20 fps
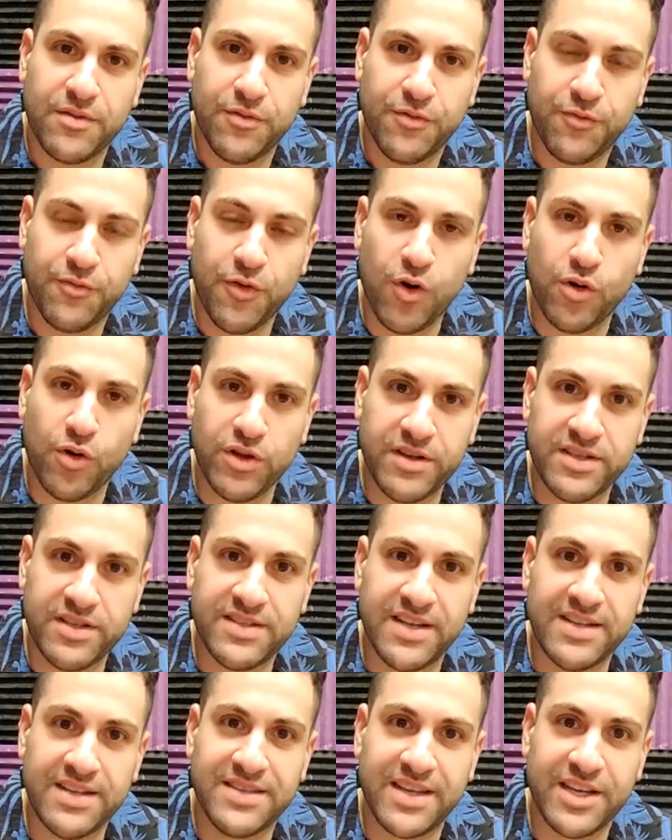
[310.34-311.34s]
full in the
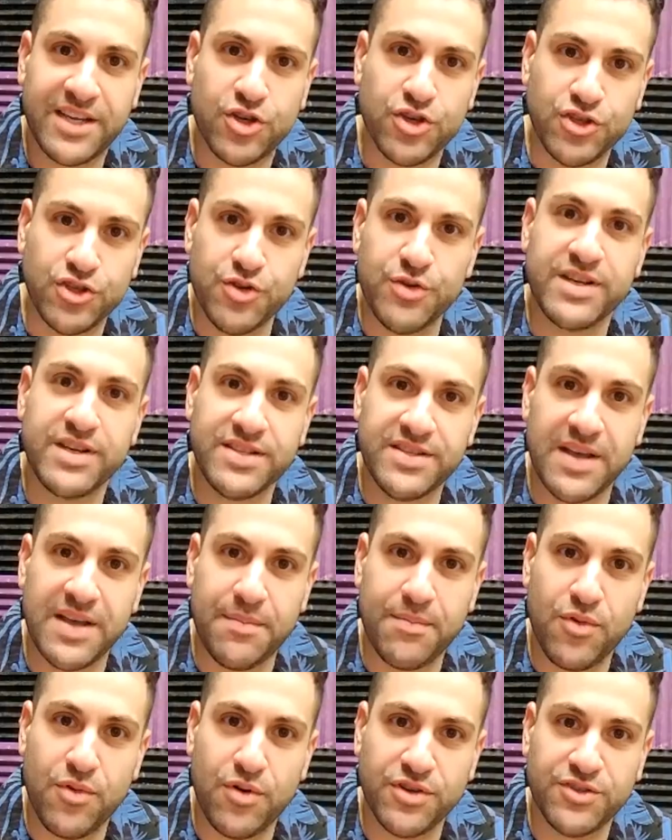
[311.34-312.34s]
sense, like, could you accept
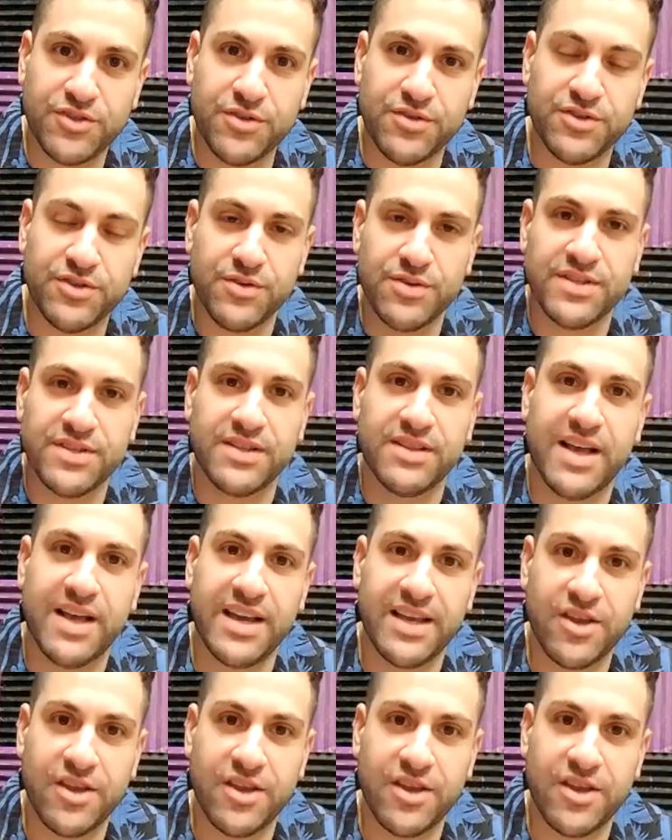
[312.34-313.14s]
more students, or is it like,